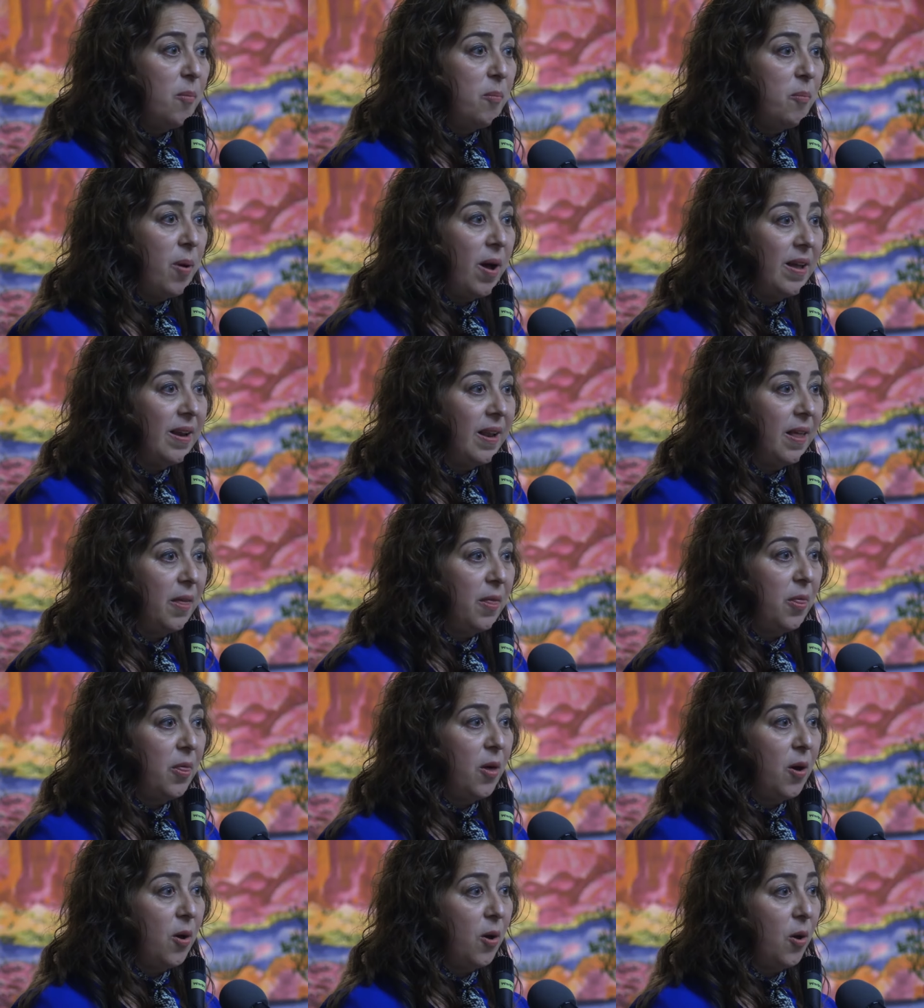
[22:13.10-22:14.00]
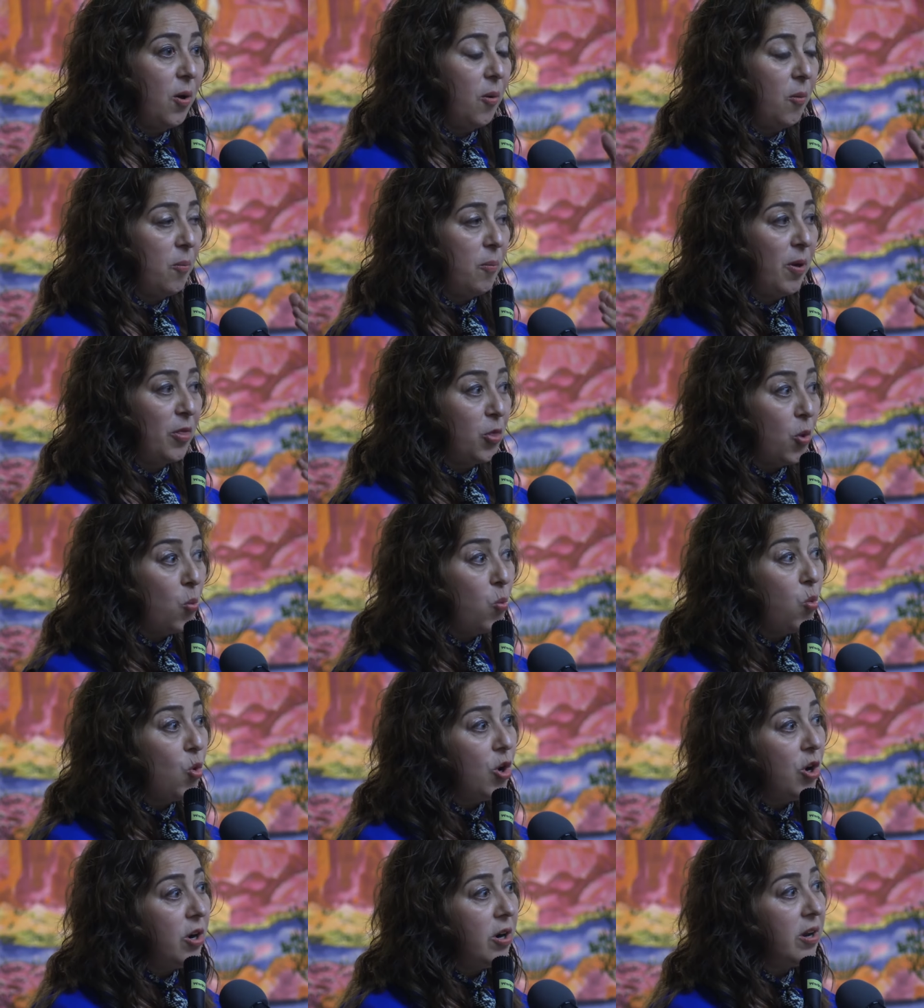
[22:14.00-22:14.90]
but the
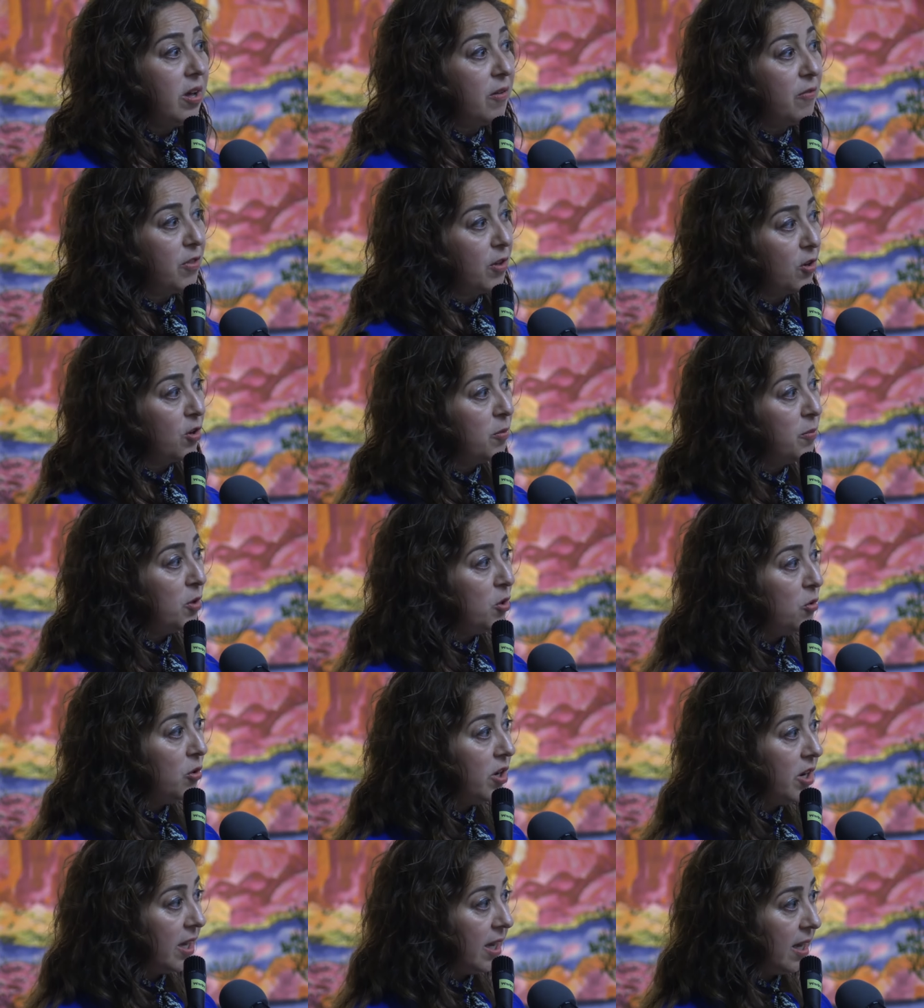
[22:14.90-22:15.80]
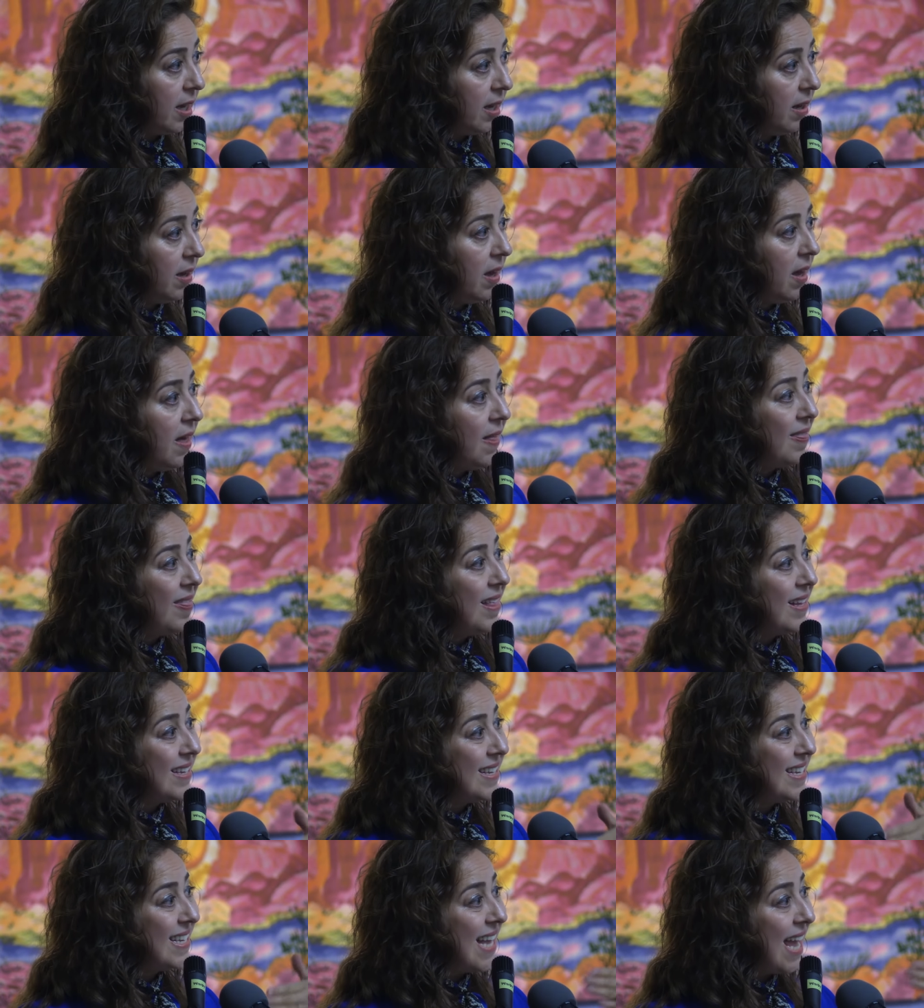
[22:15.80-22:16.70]
word of the community, the
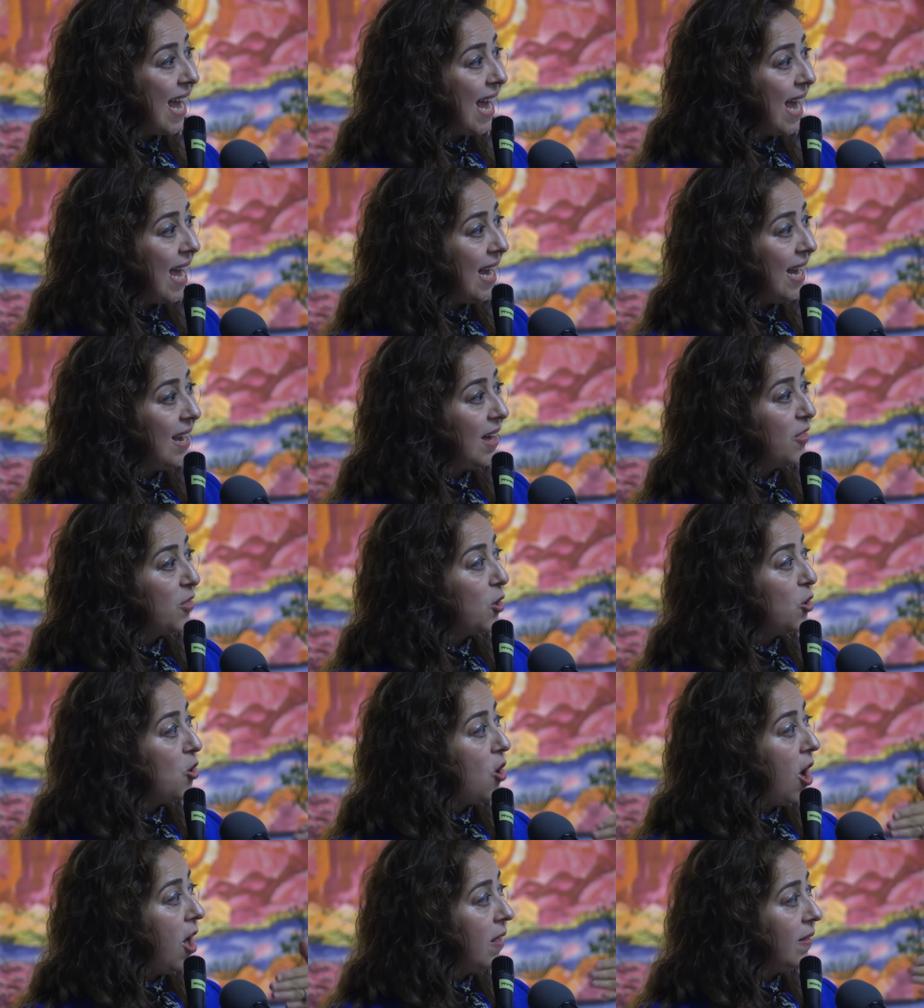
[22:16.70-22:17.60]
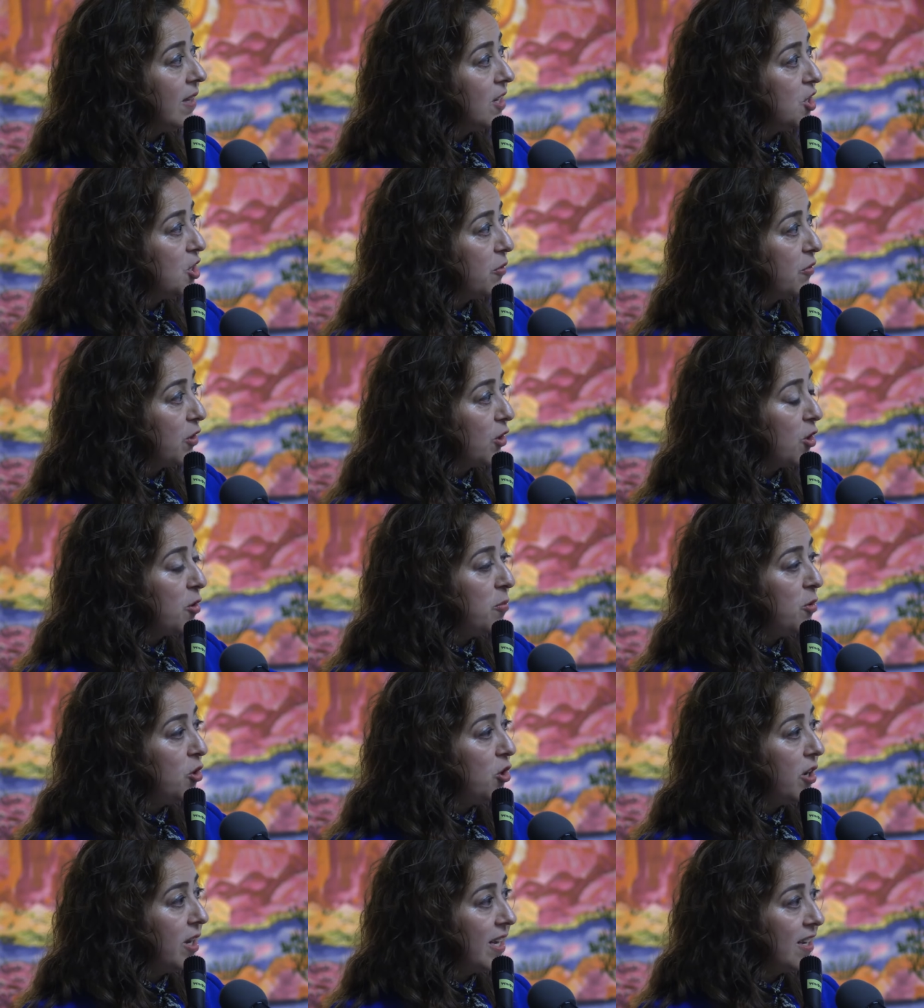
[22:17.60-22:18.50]
saying, the knowledge of the
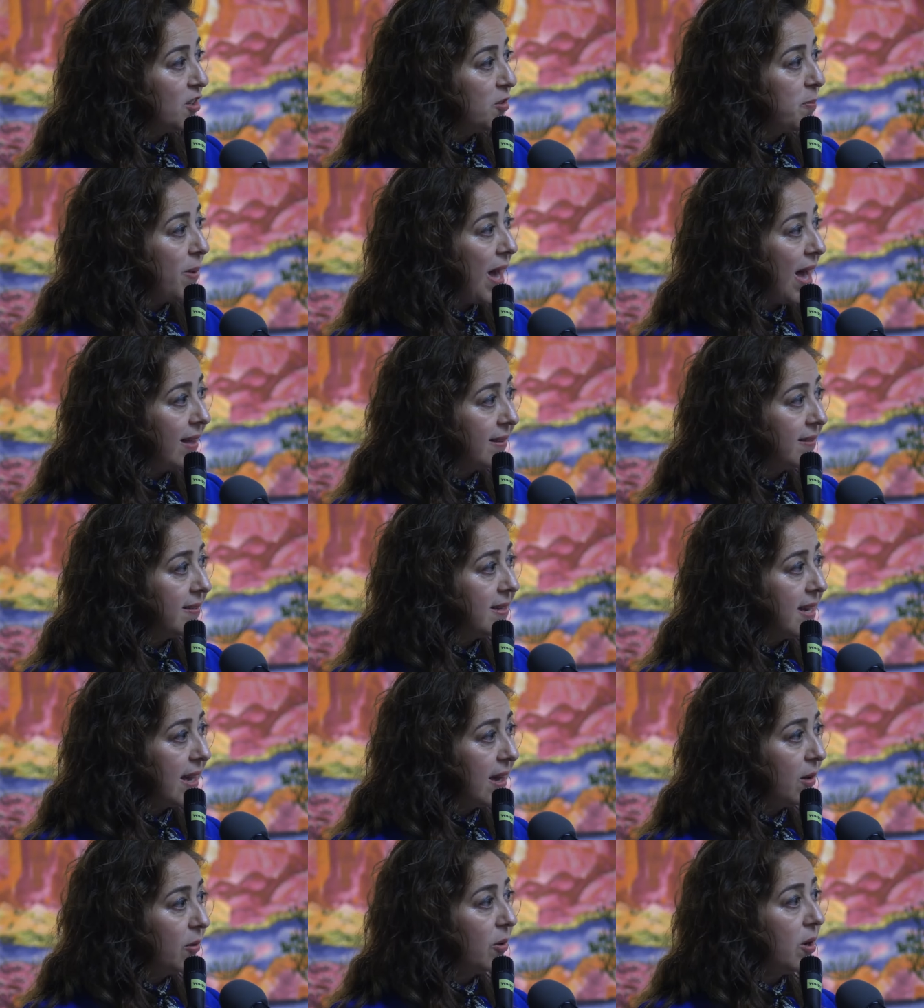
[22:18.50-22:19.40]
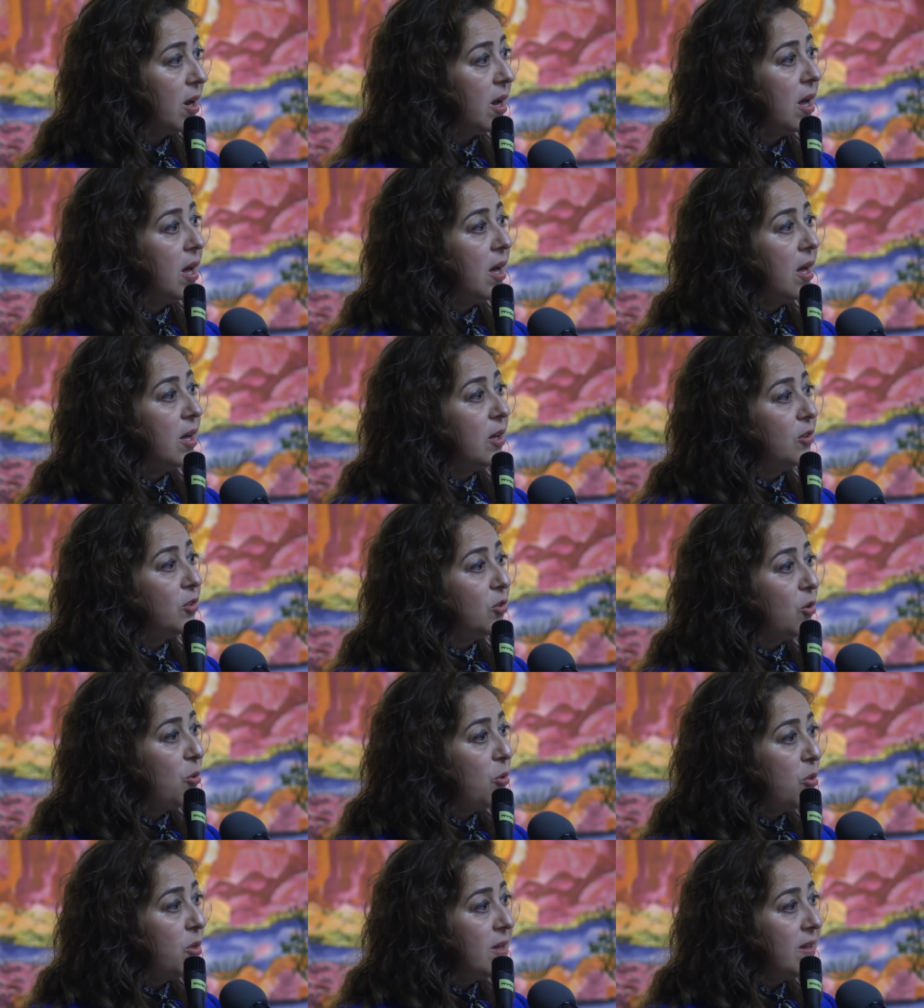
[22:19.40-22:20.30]
community is passed down.
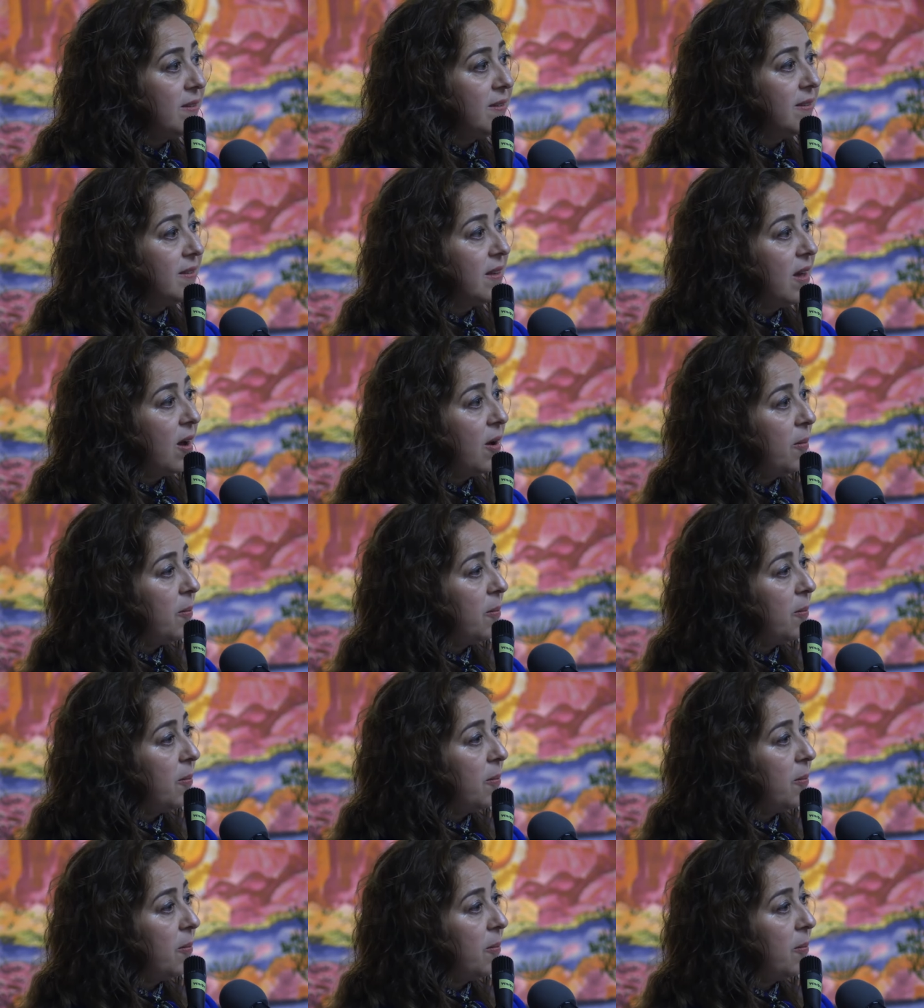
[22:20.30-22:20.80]
So this,